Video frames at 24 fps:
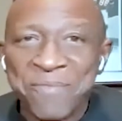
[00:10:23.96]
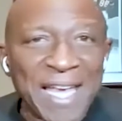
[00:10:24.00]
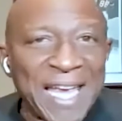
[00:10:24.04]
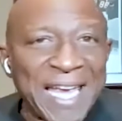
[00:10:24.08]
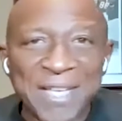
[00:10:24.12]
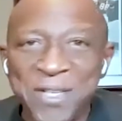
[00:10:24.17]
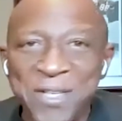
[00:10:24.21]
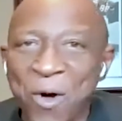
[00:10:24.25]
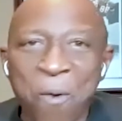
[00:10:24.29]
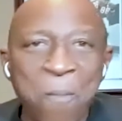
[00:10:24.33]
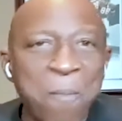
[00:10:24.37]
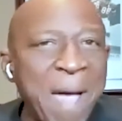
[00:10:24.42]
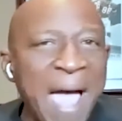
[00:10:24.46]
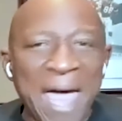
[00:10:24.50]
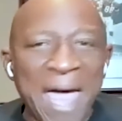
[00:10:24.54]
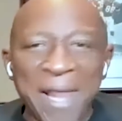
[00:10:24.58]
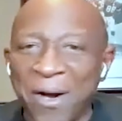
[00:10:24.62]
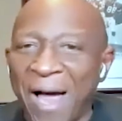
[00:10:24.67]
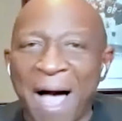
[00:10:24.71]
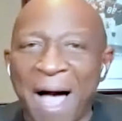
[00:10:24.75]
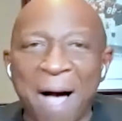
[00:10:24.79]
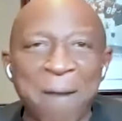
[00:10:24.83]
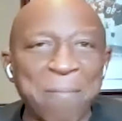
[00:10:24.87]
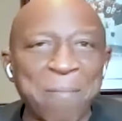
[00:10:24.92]
it don't matter
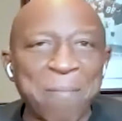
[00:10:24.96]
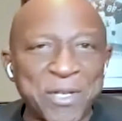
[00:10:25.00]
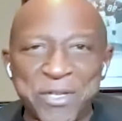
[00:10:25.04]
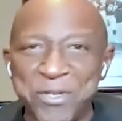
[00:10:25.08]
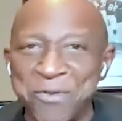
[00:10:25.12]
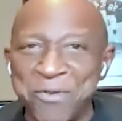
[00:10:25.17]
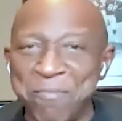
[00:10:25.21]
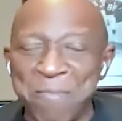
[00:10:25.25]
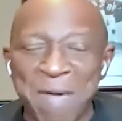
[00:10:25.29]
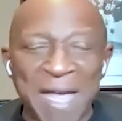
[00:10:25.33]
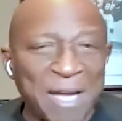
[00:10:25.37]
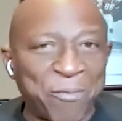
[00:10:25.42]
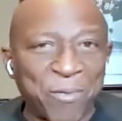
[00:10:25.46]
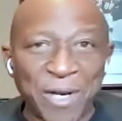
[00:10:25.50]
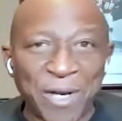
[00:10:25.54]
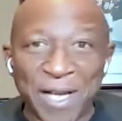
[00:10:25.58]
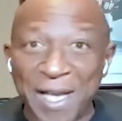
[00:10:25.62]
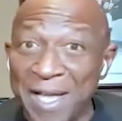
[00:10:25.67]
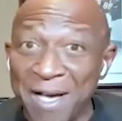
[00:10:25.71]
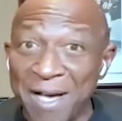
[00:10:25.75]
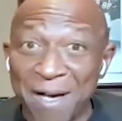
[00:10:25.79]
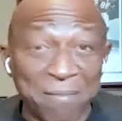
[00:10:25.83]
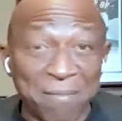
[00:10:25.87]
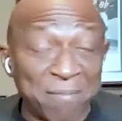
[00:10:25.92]
how much you make with
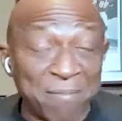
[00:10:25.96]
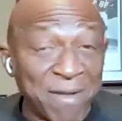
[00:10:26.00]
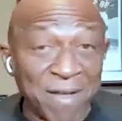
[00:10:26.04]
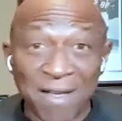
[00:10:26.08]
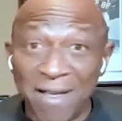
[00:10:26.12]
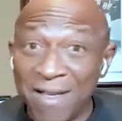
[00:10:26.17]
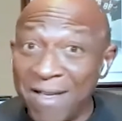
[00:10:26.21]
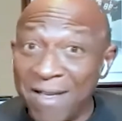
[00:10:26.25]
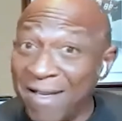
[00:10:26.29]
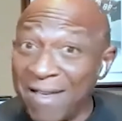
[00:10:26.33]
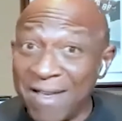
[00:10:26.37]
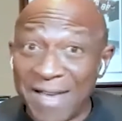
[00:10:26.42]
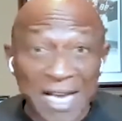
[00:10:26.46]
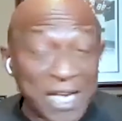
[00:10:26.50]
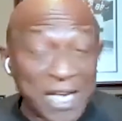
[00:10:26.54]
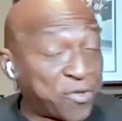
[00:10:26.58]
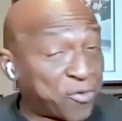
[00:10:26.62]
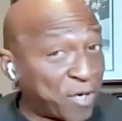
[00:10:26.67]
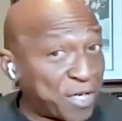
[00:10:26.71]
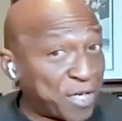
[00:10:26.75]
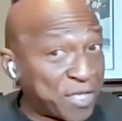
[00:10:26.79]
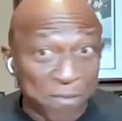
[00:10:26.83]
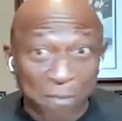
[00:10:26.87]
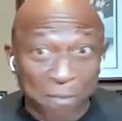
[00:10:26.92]
him, he
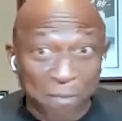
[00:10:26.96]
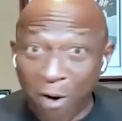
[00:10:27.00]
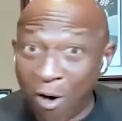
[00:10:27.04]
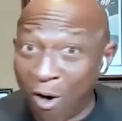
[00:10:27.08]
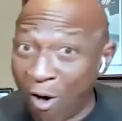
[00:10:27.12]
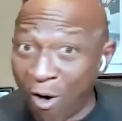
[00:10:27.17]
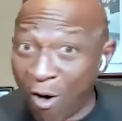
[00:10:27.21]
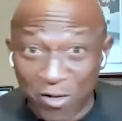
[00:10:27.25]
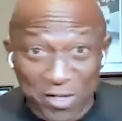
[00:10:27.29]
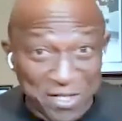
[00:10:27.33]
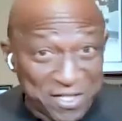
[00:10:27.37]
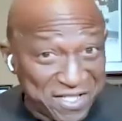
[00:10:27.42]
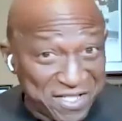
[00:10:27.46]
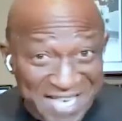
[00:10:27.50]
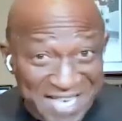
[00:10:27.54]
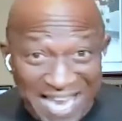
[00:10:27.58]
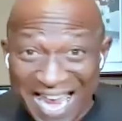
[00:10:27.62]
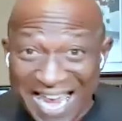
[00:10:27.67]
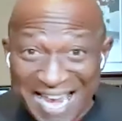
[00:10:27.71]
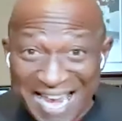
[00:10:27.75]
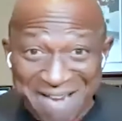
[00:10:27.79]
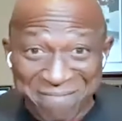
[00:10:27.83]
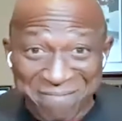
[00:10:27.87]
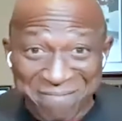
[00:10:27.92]
treats them all the
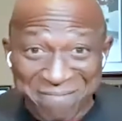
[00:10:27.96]
same.